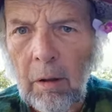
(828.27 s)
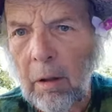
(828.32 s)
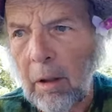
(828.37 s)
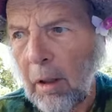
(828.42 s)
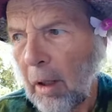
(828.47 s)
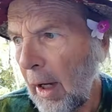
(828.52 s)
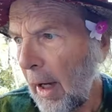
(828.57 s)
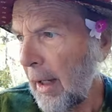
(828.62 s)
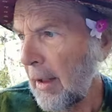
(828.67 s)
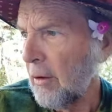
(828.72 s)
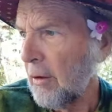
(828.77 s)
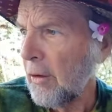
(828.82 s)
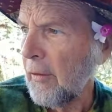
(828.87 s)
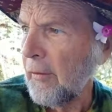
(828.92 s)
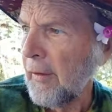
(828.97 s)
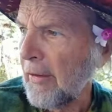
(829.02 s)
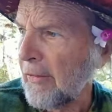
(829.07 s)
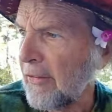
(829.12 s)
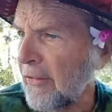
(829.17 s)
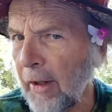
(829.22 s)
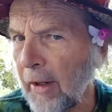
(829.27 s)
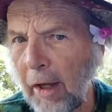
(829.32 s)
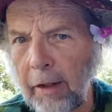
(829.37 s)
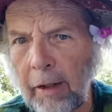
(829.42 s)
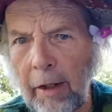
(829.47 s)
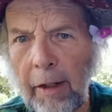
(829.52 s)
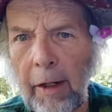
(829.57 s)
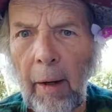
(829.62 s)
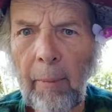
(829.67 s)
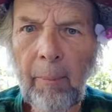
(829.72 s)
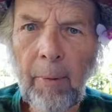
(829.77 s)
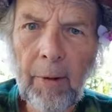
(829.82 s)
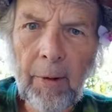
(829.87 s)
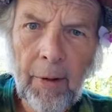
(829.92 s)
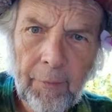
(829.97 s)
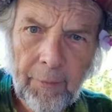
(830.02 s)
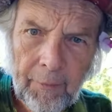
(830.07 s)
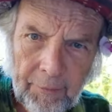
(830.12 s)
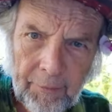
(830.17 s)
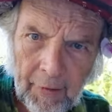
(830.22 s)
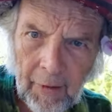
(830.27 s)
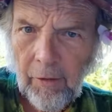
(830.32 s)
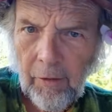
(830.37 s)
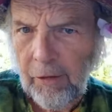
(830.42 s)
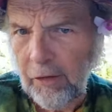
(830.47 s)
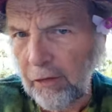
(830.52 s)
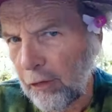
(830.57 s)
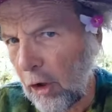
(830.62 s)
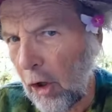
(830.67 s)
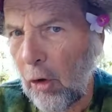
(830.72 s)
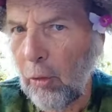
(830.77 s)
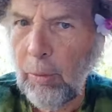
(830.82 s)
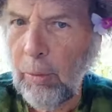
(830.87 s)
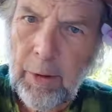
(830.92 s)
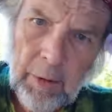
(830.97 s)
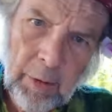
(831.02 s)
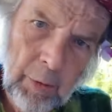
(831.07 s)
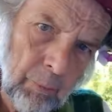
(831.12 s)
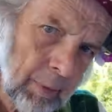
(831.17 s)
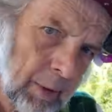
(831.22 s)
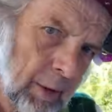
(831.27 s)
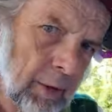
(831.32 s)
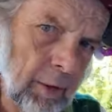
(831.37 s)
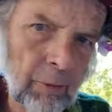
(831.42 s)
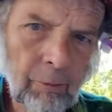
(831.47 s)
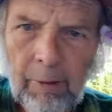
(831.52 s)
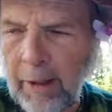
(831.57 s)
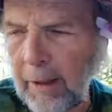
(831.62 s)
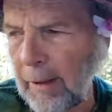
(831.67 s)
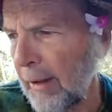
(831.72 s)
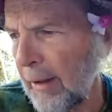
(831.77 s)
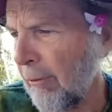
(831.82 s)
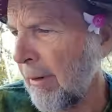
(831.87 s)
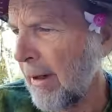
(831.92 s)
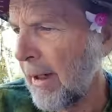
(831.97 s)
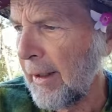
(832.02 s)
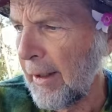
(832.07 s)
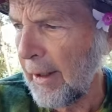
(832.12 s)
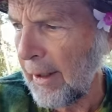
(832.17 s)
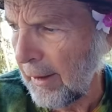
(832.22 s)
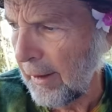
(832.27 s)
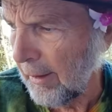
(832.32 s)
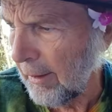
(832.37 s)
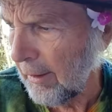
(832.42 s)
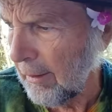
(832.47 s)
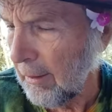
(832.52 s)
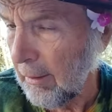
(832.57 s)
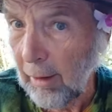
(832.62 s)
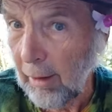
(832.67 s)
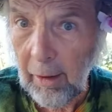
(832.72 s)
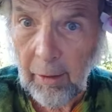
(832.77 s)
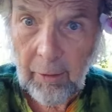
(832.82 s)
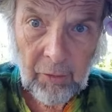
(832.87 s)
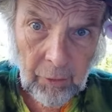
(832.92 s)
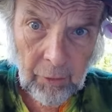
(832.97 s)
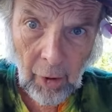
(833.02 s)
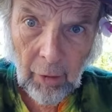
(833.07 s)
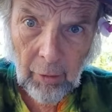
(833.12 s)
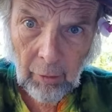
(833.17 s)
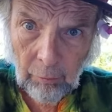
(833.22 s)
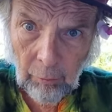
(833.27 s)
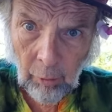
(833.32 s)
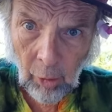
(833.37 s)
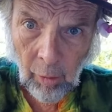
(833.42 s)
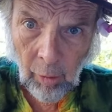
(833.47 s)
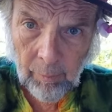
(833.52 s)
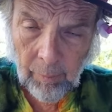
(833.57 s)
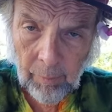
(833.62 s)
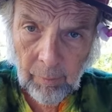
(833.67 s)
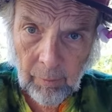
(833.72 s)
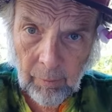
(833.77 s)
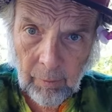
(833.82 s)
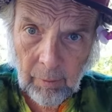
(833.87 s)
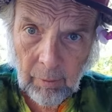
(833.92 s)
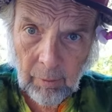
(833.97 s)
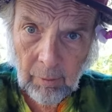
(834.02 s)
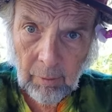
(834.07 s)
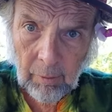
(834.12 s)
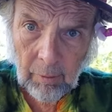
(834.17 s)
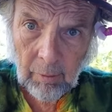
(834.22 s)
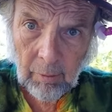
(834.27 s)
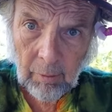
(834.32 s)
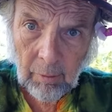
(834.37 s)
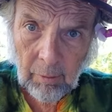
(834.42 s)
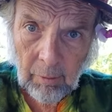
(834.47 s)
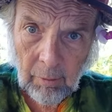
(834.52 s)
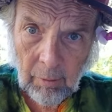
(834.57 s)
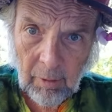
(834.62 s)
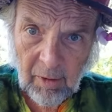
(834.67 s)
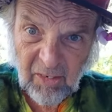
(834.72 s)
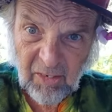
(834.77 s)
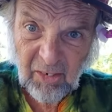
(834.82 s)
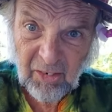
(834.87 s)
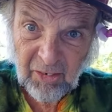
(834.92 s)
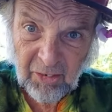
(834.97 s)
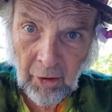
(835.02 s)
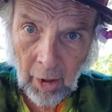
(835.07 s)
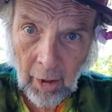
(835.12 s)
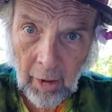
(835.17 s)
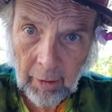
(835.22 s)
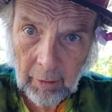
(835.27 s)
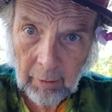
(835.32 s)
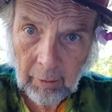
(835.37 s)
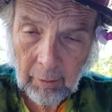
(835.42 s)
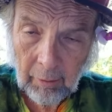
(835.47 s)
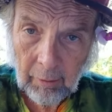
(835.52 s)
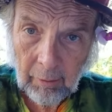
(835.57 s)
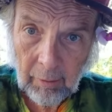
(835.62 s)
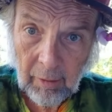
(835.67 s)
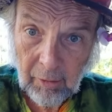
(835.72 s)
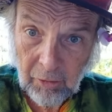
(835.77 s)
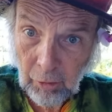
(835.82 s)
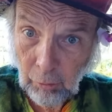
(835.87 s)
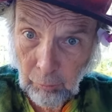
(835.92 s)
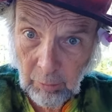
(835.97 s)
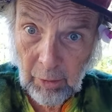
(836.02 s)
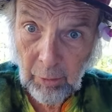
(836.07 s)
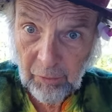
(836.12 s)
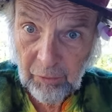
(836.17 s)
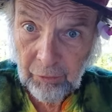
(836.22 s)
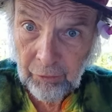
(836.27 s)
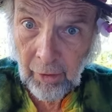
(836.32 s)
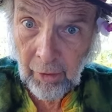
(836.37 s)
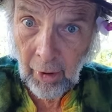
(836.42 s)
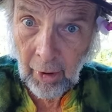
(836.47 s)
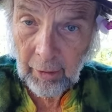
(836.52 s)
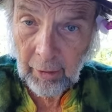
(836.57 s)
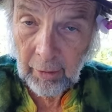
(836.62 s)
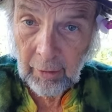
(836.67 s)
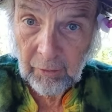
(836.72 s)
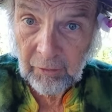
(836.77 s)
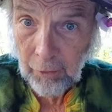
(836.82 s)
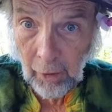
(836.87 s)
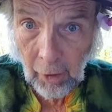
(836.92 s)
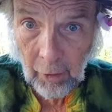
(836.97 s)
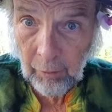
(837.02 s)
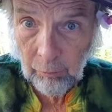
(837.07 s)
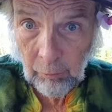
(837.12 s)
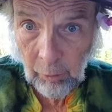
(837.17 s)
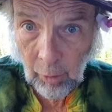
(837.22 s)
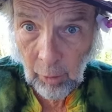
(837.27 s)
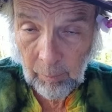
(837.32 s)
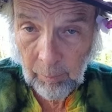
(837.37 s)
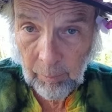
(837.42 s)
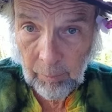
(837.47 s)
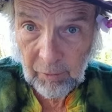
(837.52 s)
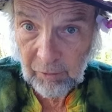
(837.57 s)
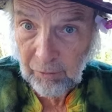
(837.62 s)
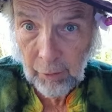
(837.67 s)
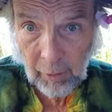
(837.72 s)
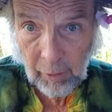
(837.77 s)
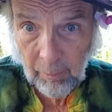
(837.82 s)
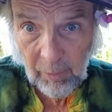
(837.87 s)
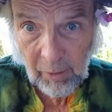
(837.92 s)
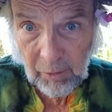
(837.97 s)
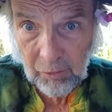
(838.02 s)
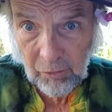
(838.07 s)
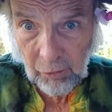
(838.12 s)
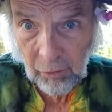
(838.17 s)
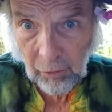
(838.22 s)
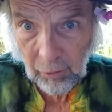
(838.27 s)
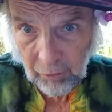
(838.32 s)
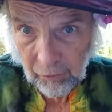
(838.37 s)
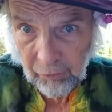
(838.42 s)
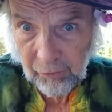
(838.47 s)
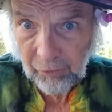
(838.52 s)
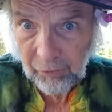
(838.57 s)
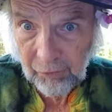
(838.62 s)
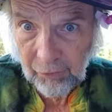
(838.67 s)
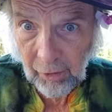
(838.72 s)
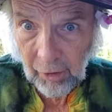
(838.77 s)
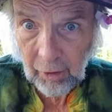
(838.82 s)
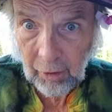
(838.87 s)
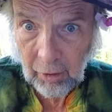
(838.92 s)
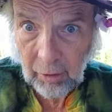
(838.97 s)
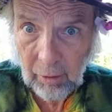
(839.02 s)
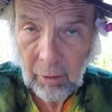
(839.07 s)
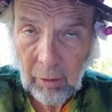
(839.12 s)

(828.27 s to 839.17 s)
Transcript: Hey, look at that snake. It got bit on the tail. It's go wiggly, wiggly, wiggly, wiggly. And it's not a rope. It's a snake. It's a real snake. It's not a rope. It's not a bungee cord. It's a snake.